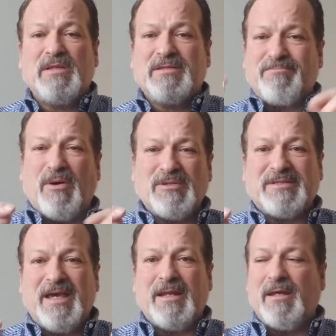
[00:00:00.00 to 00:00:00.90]
both
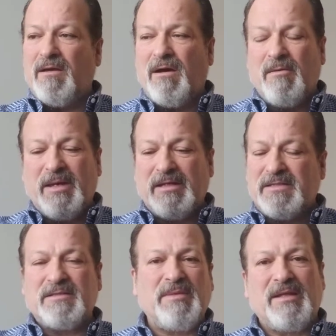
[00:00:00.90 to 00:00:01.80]
said, "Oh man, this
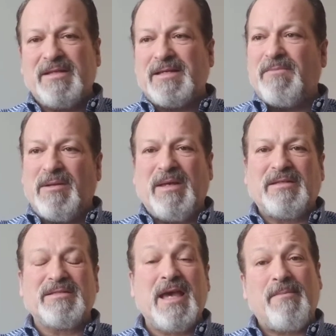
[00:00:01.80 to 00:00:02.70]
is me. I'm going to make
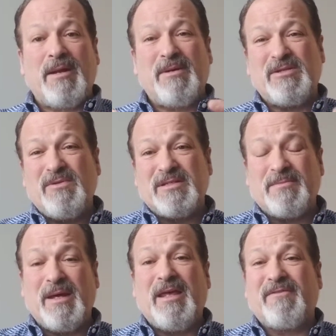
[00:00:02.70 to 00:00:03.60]
this happen. I'm going to do this in
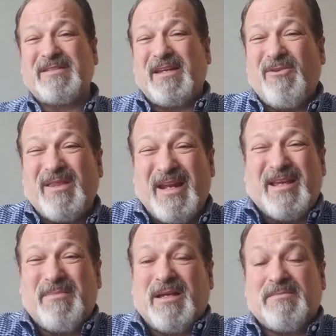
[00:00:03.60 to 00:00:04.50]
my life because I know that I can
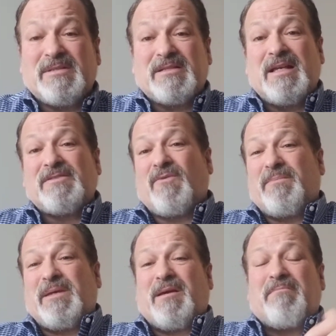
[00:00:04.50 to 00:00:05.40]
become successful and
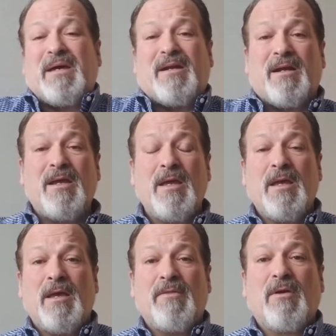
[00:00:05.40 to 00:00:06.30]
become better."
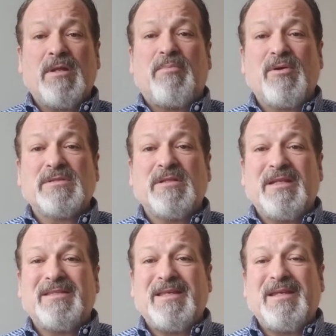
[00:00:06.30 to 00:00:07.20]
The only person
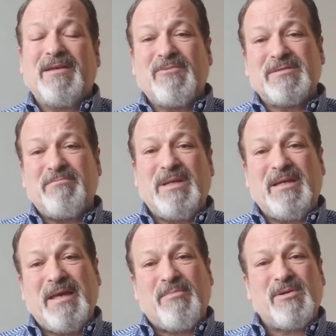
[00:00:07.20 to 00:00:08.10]
that did it was me.
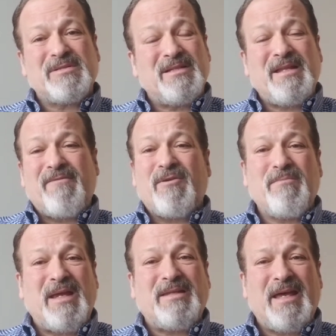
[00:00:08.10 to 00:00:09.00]
That person never
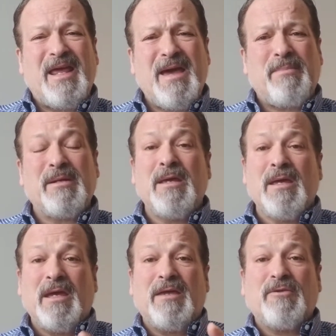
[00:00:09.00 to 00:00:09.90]
made that happen,
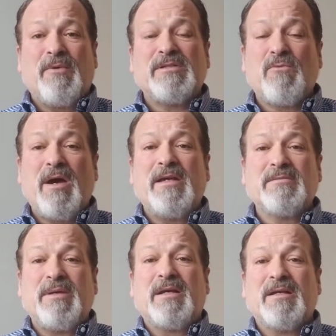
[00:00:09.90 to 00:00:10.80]
and the reason why is
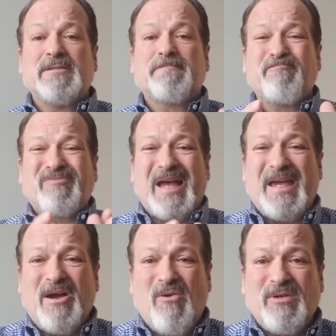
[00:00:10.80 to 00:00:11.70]
because I
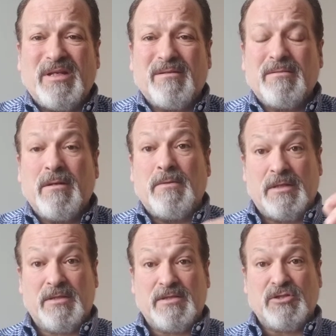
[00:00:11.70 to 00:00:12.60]
owned it.
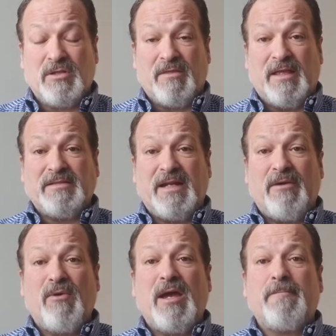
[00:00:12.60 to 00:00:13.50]
The things that I
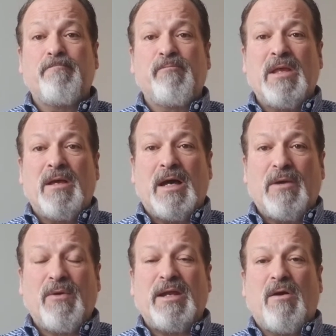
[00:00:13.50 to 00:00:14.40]
read I
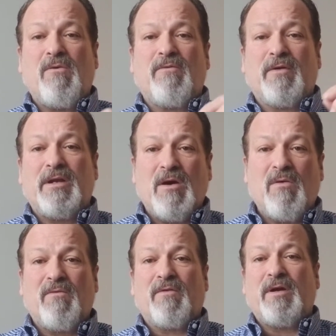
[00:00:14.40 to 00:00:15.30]
read over and
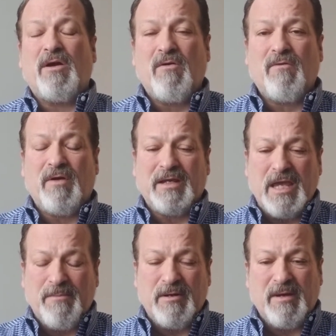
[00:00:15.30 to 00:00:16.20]
over and over. I
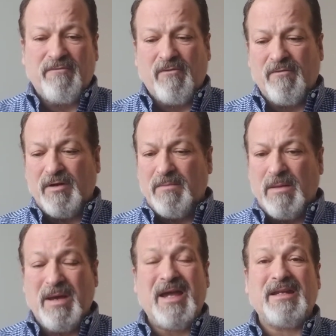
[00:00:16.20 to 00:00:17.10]
kept it in my forefront of my
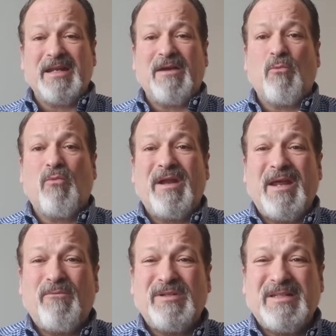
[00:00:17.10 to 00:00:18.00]
mind, and I
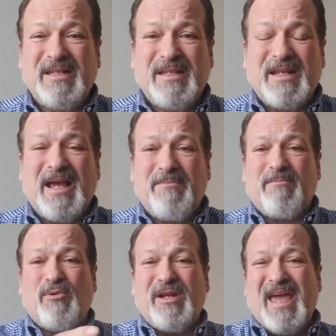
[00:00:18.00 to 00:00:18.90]
did it. I
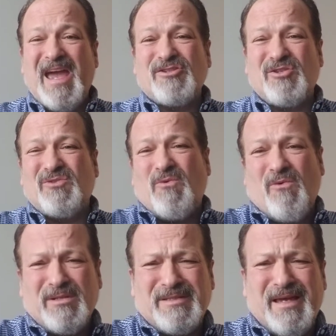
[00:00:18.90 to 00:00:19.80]
put action
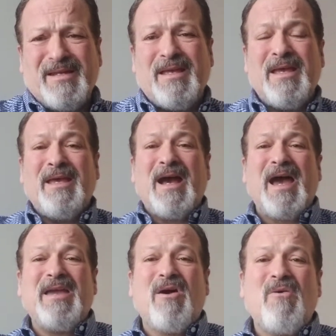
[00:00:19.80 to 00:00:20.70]
towards it.
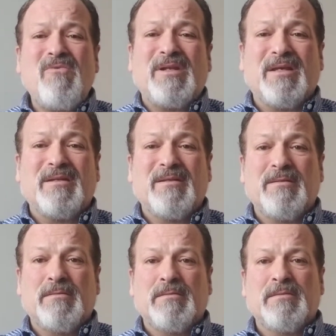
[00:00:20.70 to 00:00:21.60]
I owned it.
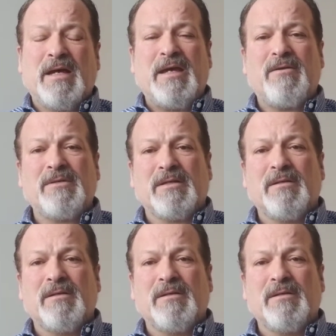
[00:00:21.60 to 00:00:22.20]
I owned it.